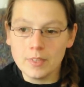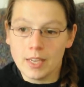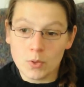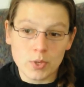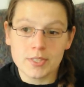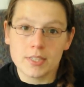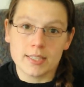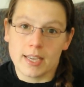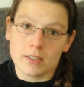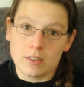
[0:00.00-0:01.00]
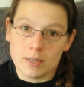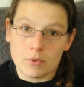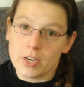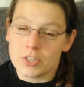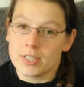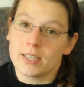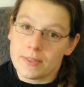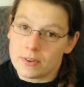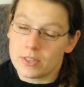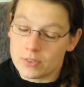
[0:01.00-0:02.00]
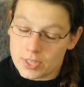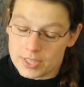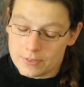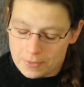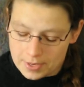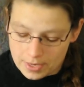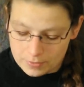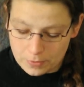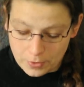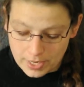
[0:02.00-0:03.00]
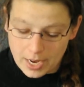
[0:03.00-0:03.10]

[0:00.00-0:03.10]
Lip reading: it was a design collaboration and I received the yarn for free.